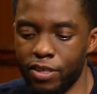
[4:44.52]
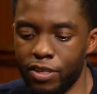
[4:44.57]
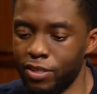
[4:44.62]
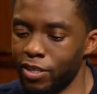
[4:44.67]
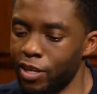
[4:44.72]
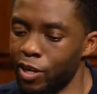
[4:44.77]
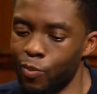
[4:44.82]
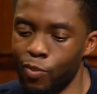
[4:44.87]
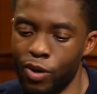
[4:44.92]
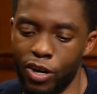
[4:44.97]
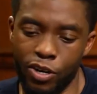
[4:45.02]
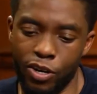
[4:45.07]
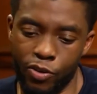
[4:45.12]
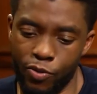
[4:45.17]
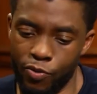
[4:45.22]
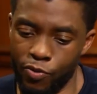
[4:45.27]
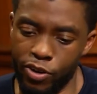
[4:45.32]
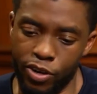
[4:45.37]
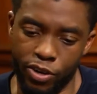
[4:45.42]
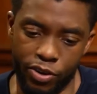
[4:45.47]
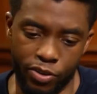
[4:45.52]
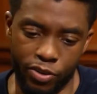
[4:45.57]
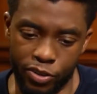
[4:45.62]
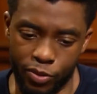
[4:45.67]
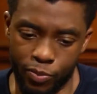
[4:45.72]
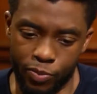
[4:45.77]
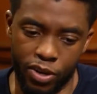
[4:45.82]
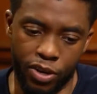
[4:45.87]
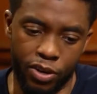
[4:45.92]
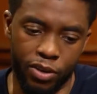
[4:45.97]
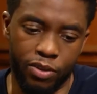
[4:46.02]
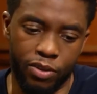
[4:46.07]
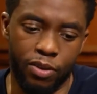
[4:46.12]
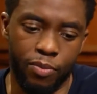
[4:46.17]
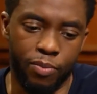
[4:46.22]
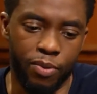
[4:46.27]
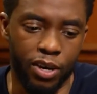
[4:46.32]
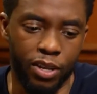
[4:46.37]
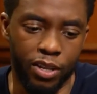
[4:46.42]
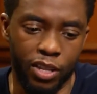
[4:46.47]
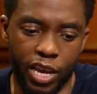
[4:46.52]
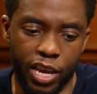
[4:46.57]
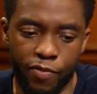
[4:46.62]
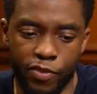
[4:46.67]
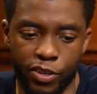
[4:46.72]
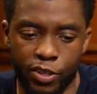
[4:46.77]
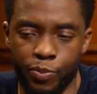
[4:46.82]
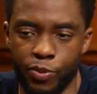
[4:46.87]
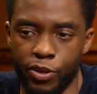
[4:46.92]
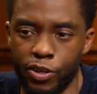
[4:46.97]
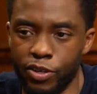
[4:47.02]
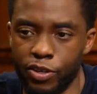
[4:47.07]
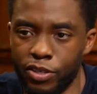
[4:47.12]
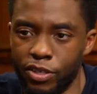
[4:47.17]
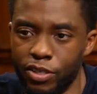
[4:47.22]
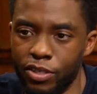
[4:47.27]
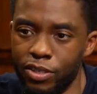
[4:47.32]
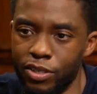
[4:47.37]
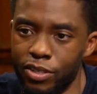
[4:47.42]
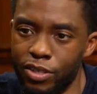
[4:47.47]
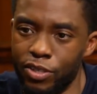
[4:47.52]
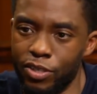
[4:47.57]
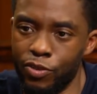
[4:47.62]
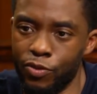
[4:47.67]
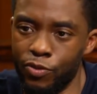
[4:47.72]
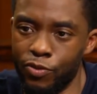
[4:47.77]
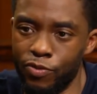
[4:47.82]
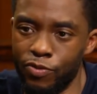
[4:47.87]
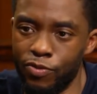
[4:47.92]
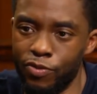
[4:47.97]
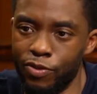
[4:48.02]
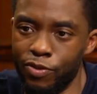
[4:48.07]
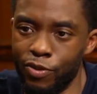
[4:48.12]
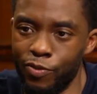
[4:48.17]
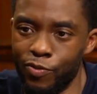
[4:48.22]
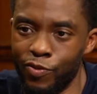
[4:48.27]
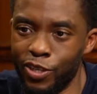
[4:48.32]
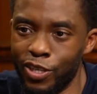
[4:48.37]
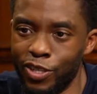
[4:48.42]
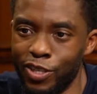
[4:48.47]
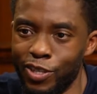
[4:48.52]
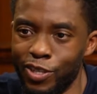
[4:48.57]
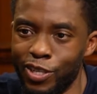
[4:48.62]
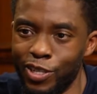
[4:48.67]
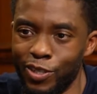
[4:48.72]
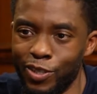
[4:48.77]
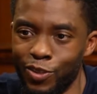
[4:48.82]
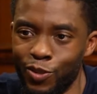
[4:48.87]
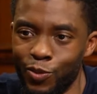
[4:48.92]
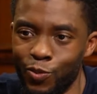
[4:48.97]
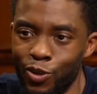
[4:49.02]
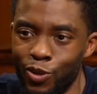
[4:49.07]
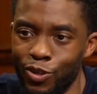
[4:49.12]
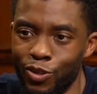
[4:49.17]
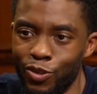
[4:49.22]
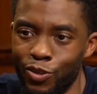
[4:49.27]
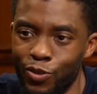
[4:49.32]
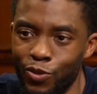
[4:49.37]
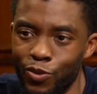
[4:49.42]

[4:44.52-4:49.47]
It's not about career. It's about life experiences that you've done the things that you want